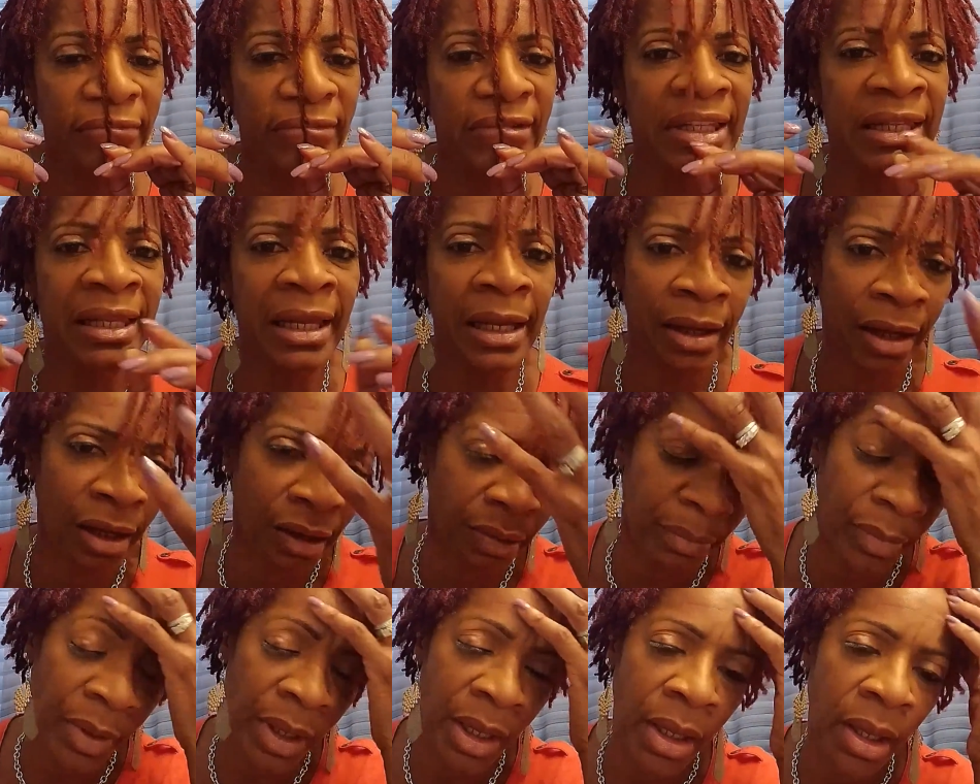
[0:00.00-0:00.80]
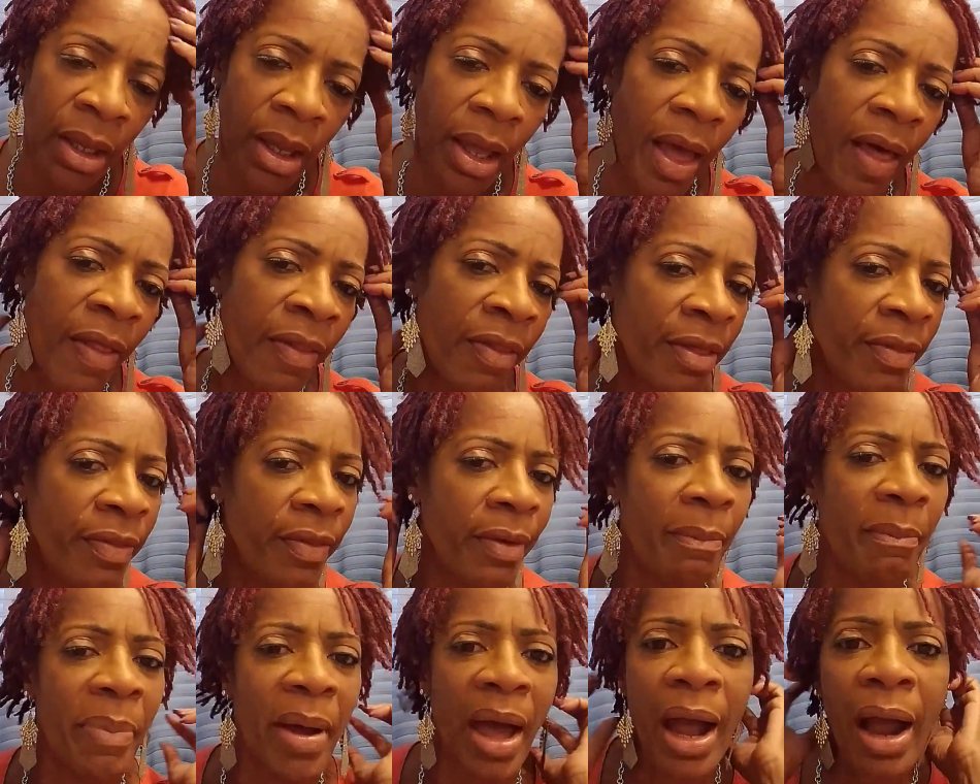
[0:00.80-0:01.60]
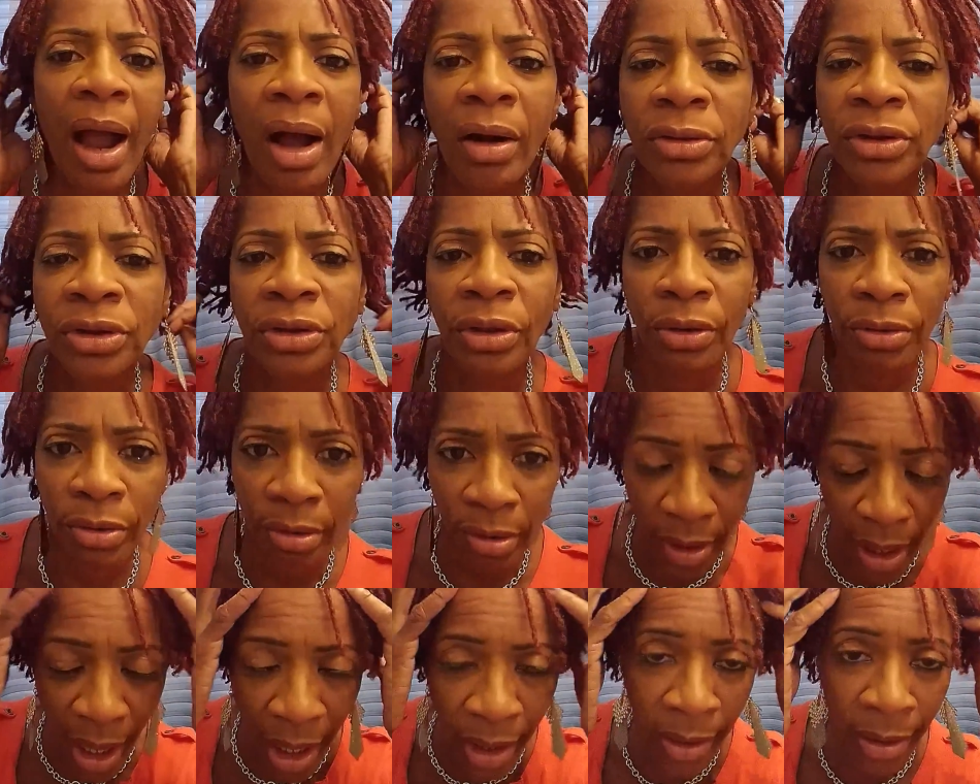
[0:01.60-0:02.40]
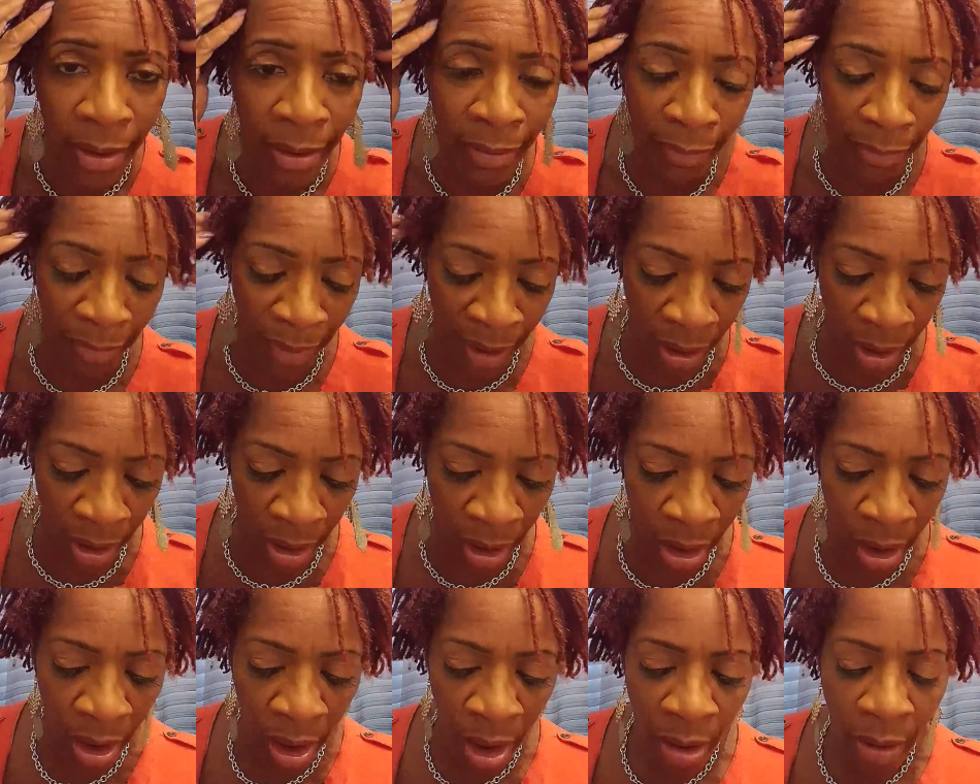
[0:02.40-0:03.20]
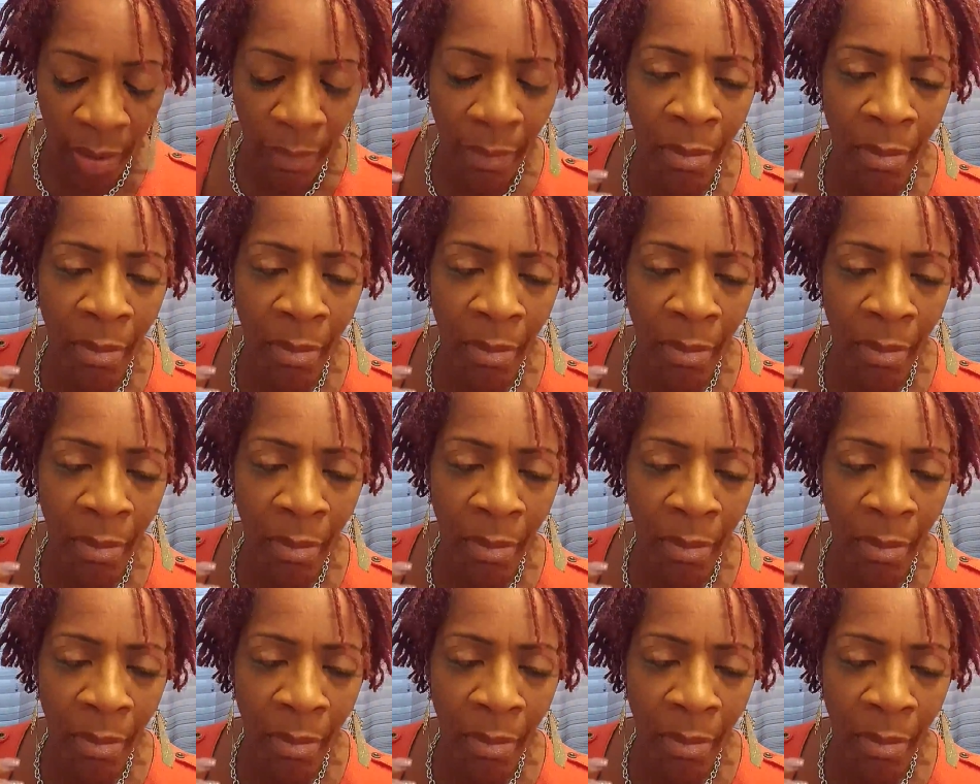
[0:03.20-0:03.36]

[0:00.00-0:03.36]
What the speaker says: lip. And then the back, I'll show you that in a minute.